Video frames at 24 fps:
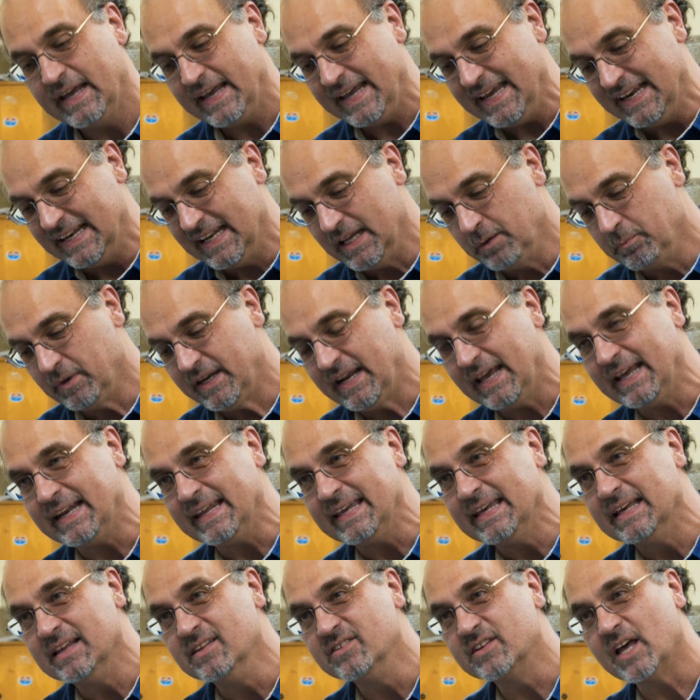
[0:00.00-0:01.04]
eliminate
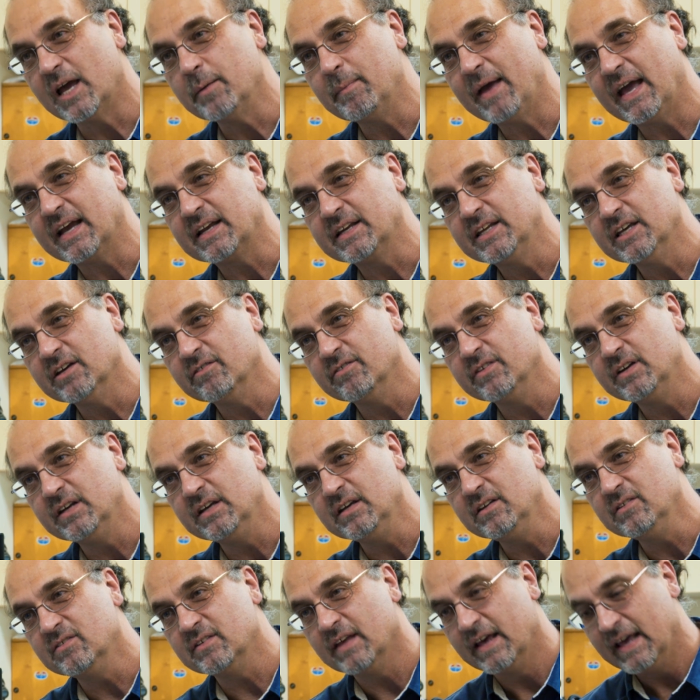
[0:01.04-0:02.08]
enzyme
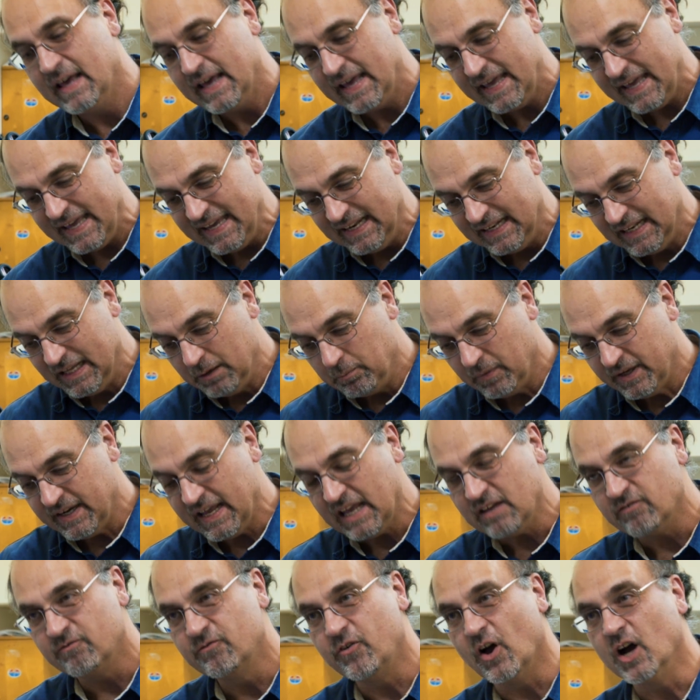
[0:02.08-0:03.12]
activities,
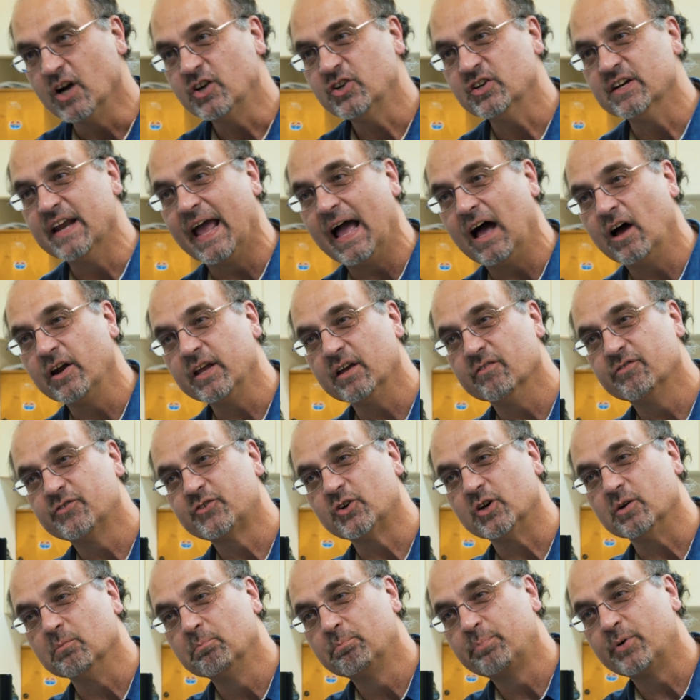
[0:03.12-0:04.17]
eliminate functionality of
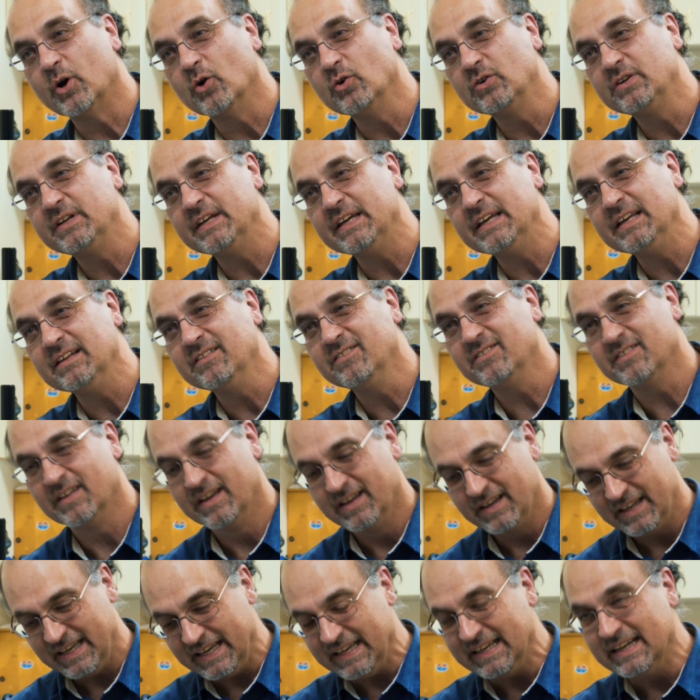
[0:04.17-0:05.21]
certain proteins,
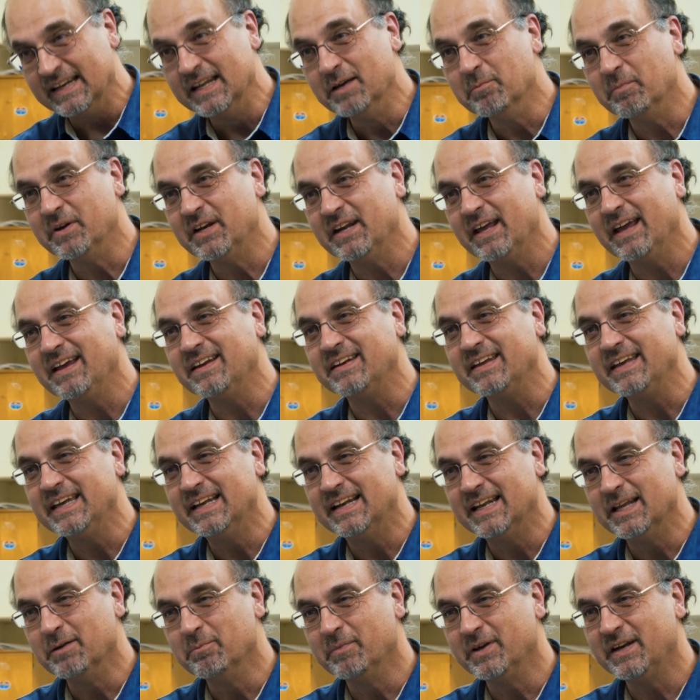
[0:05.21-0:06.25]
eliminate,
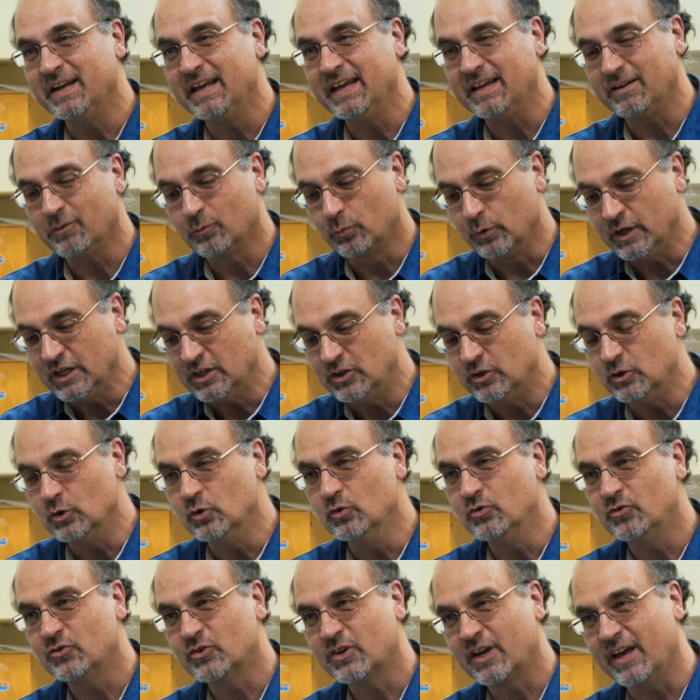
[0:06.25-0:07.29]

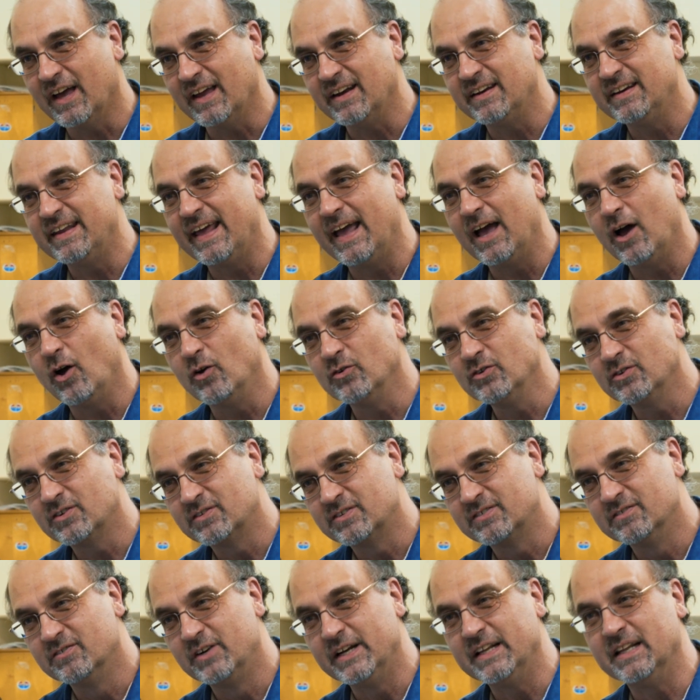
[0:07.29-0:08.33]
reduce, cut down,
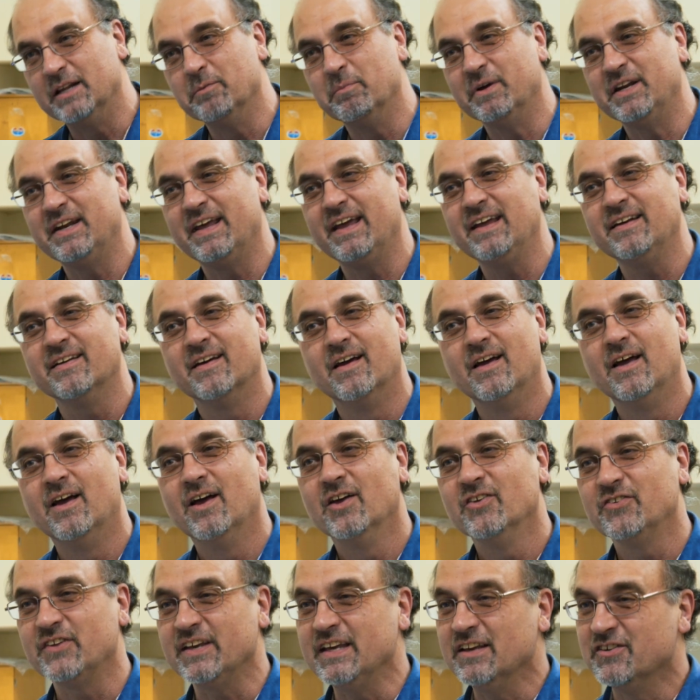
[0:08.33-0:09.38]
eliminate.
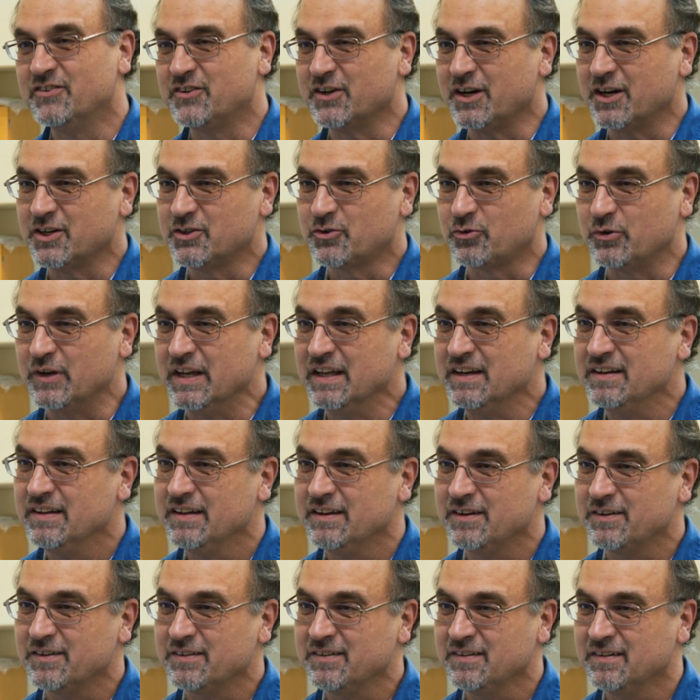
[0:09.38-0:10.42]
See, is there a trend
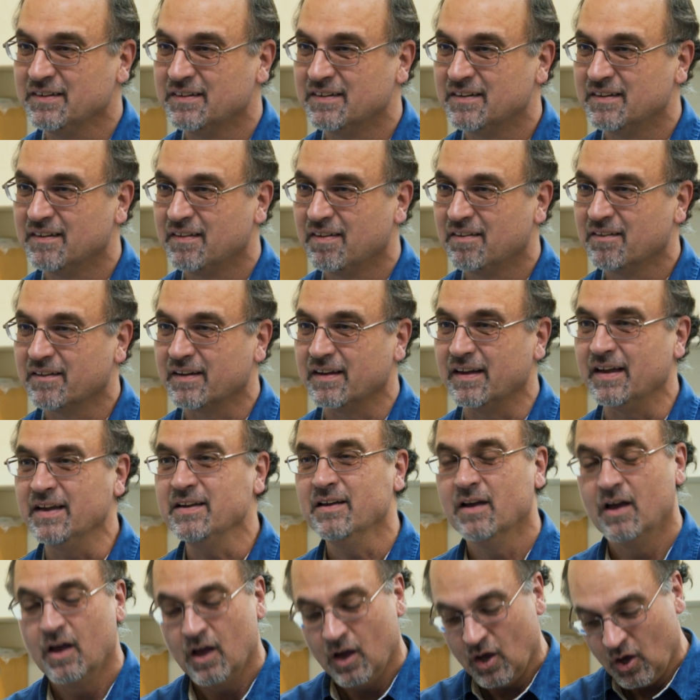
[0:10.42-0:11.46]
here? No,
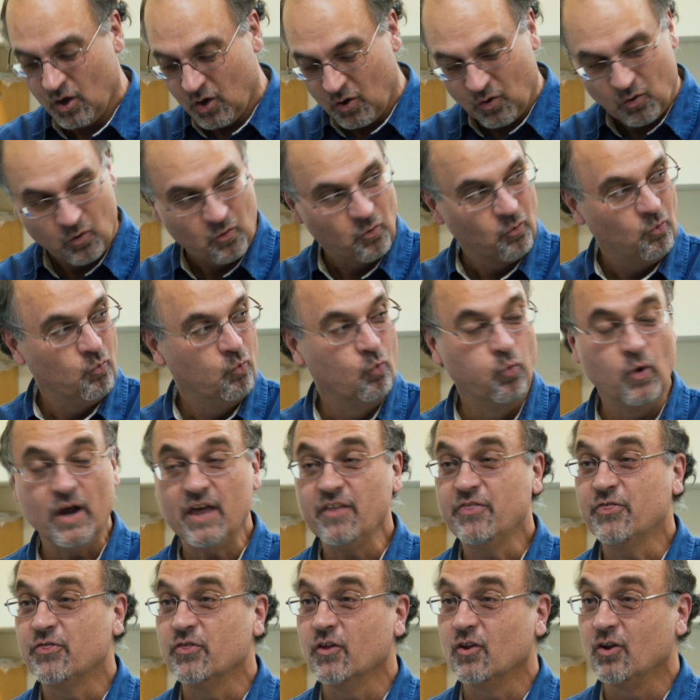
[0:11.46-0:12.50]
okay. Yes.
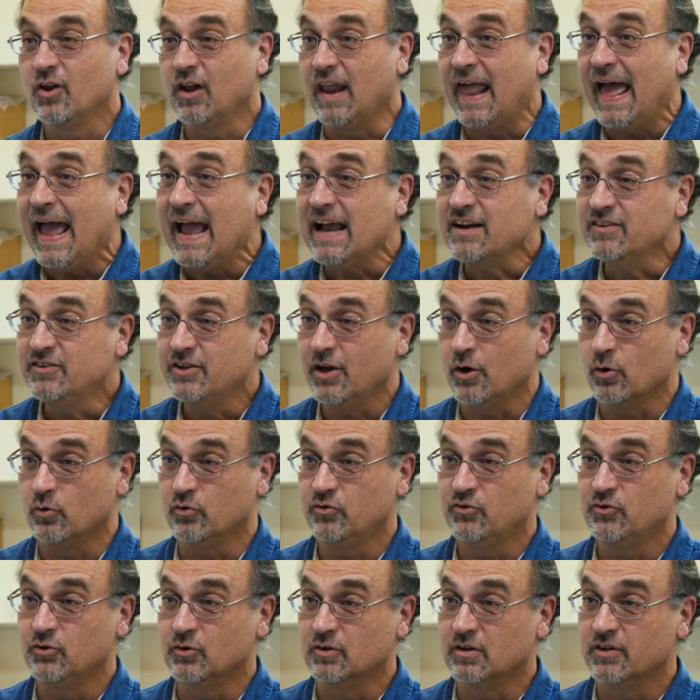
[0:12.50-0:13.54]
With
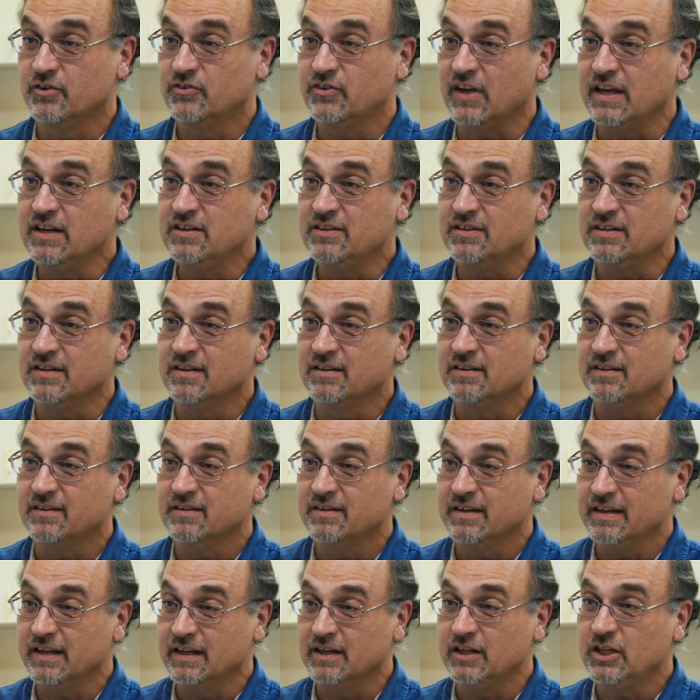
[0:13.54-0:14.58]
lactose utilization
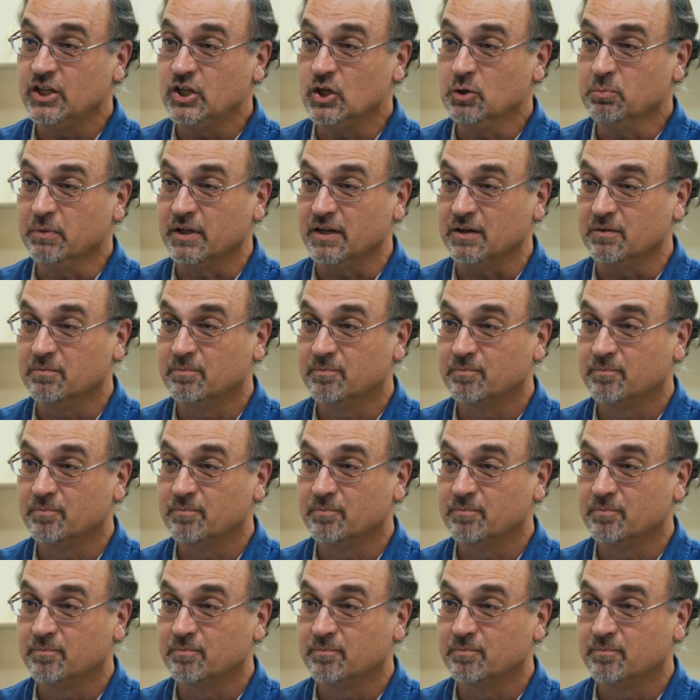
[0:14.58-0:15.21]
in a human,